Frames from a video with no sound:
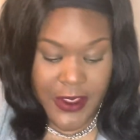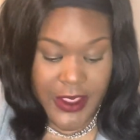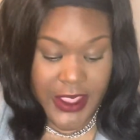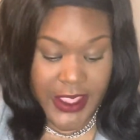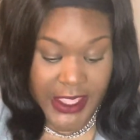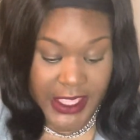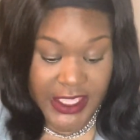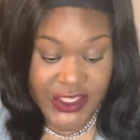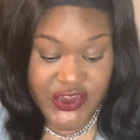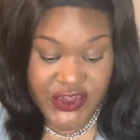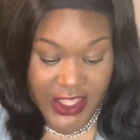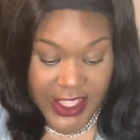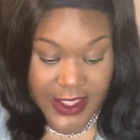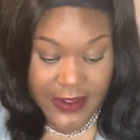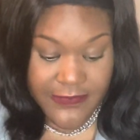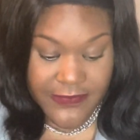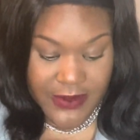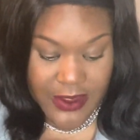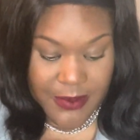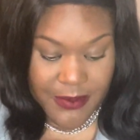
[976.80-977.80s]

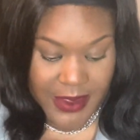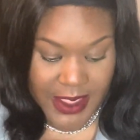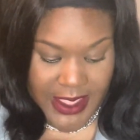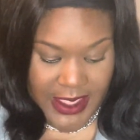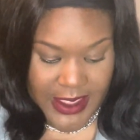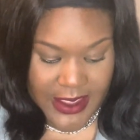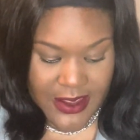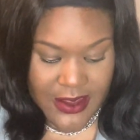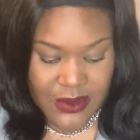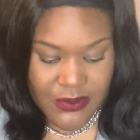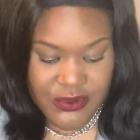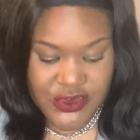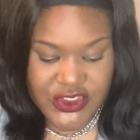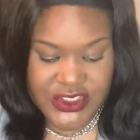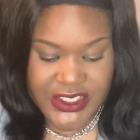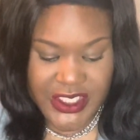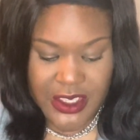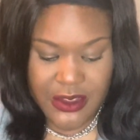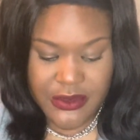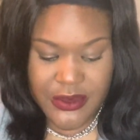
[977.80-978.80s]
HFMA, which
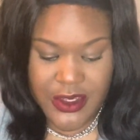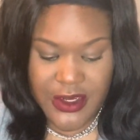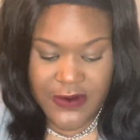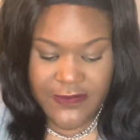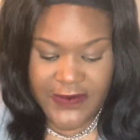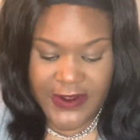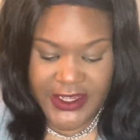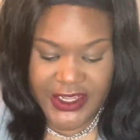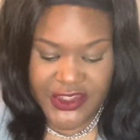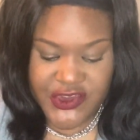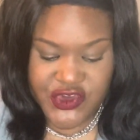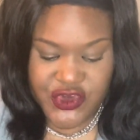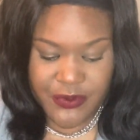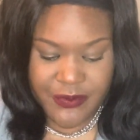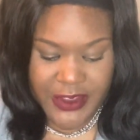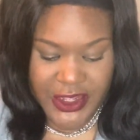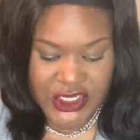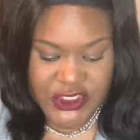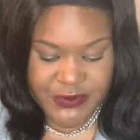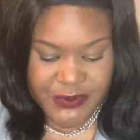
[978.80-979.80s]
is Healthcare Financial
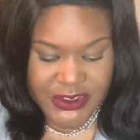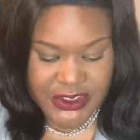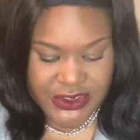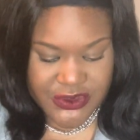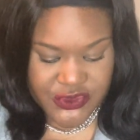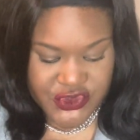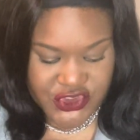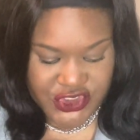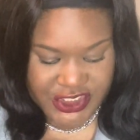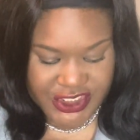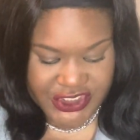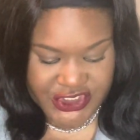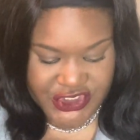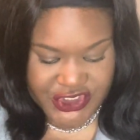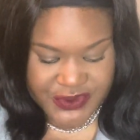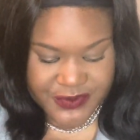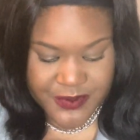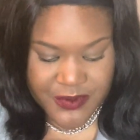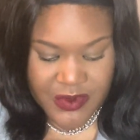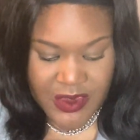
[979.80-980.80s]
Management
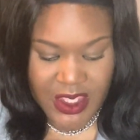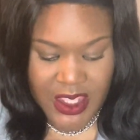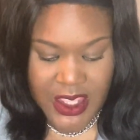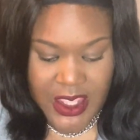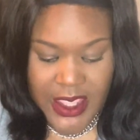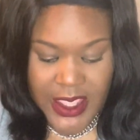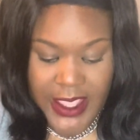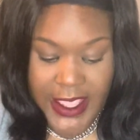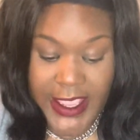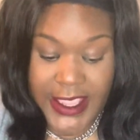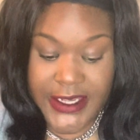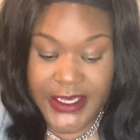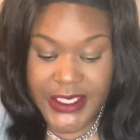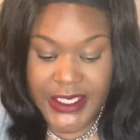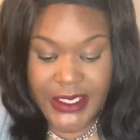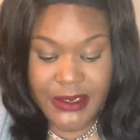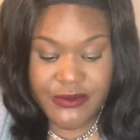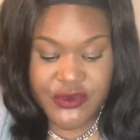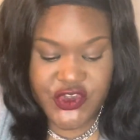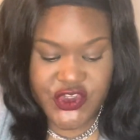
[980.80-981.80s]
Association, and
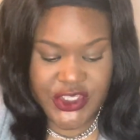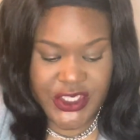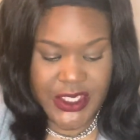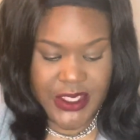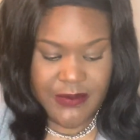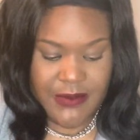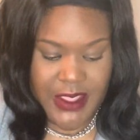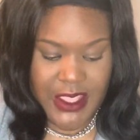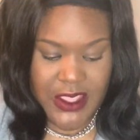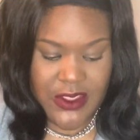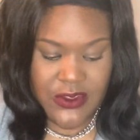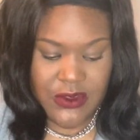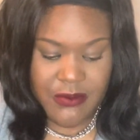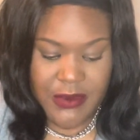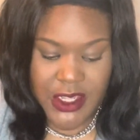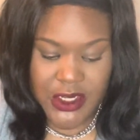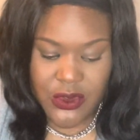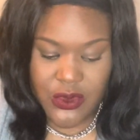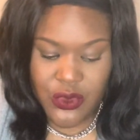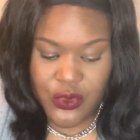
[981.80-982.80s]
MGMA, the
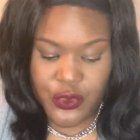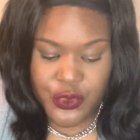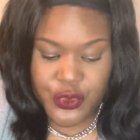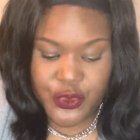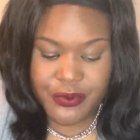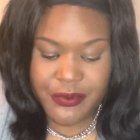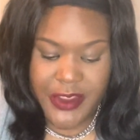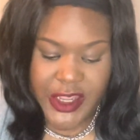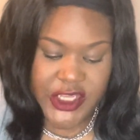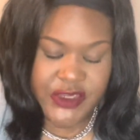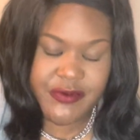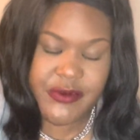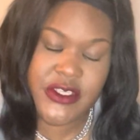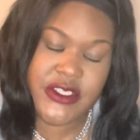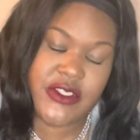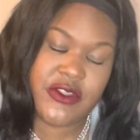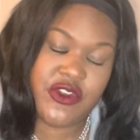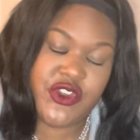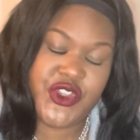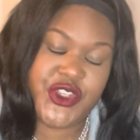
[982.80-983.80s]
Medical Group Management
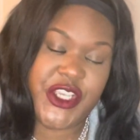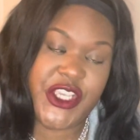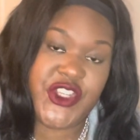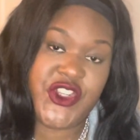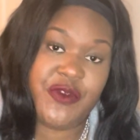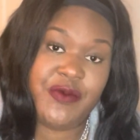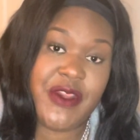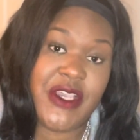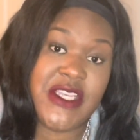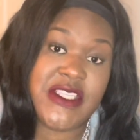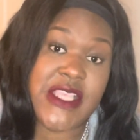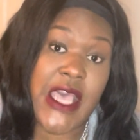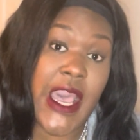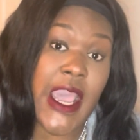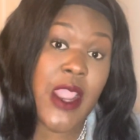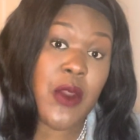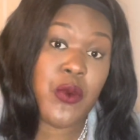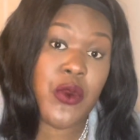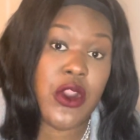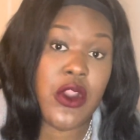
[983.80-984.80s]
Association, because
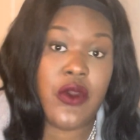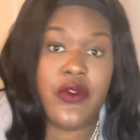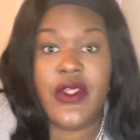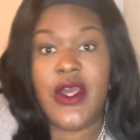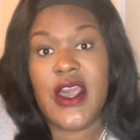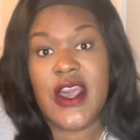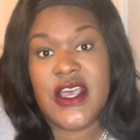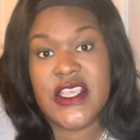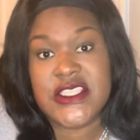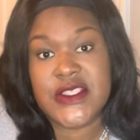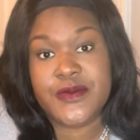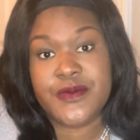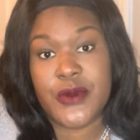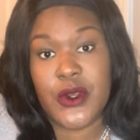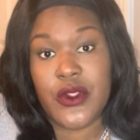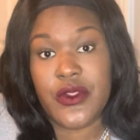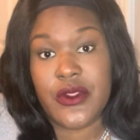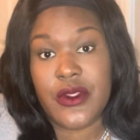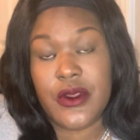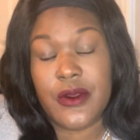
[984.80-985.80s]
I work on
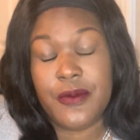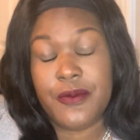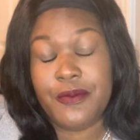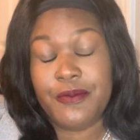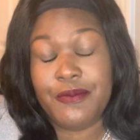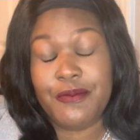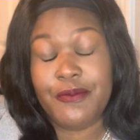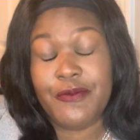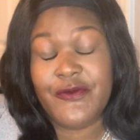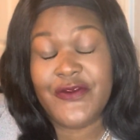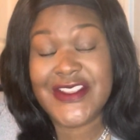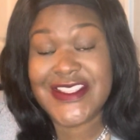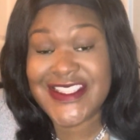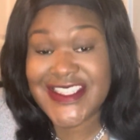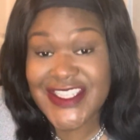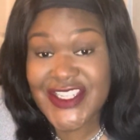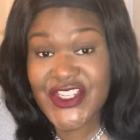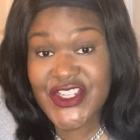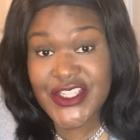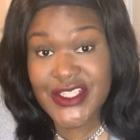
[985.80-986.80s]
the
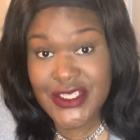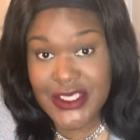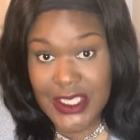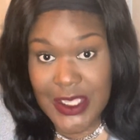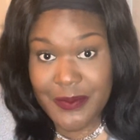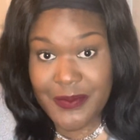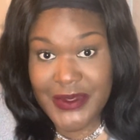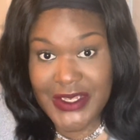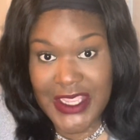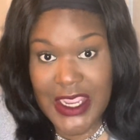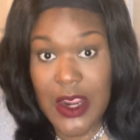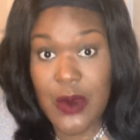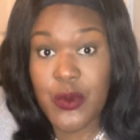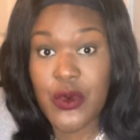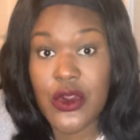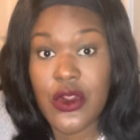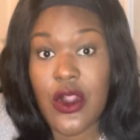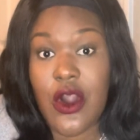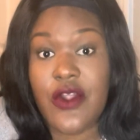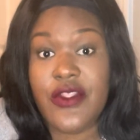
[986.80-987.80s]
physician company. I
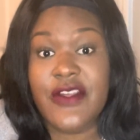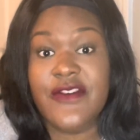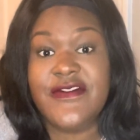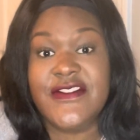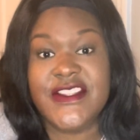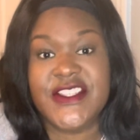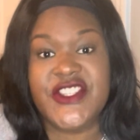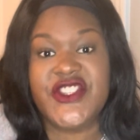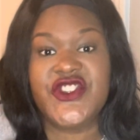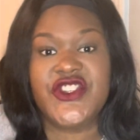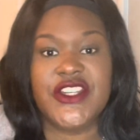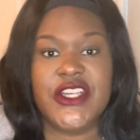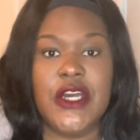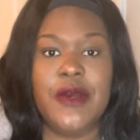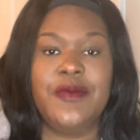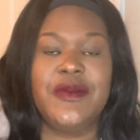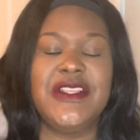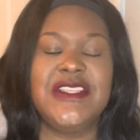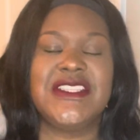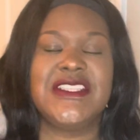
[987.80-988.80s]
work on the physician
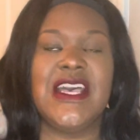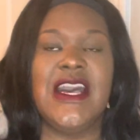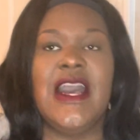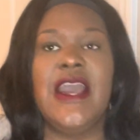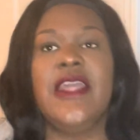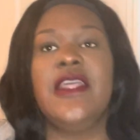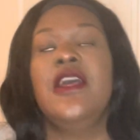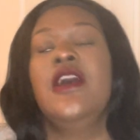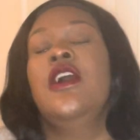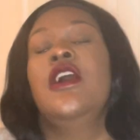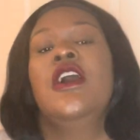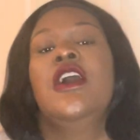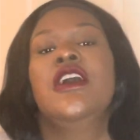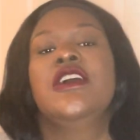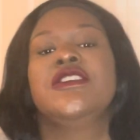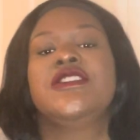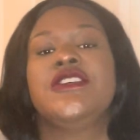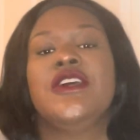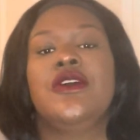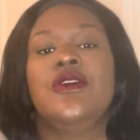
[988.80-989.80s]
company side.
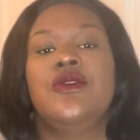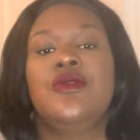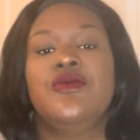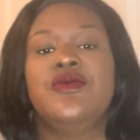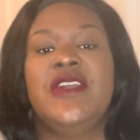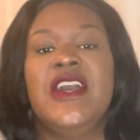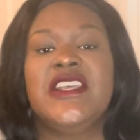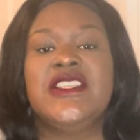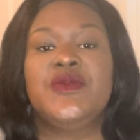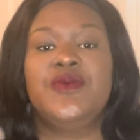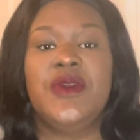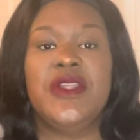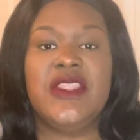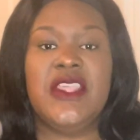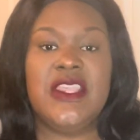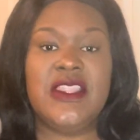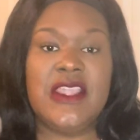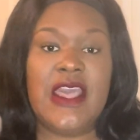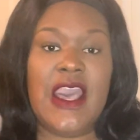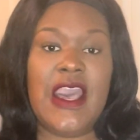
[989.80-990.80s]
So that's one
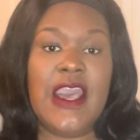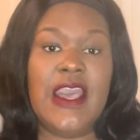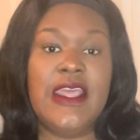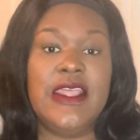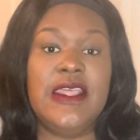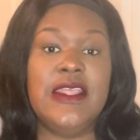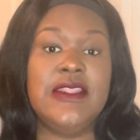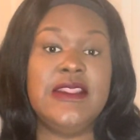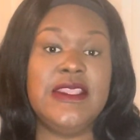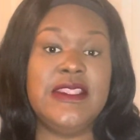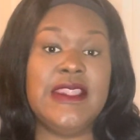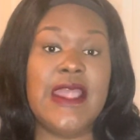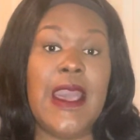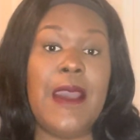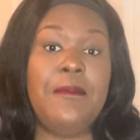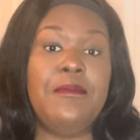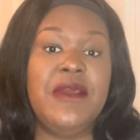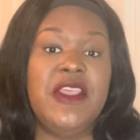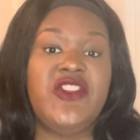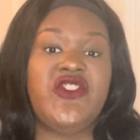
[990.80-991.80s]
thing that I did
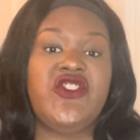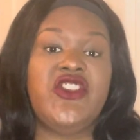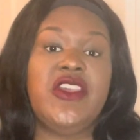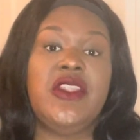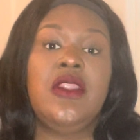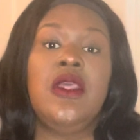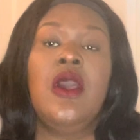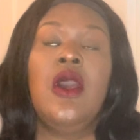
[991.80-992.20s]
not mention.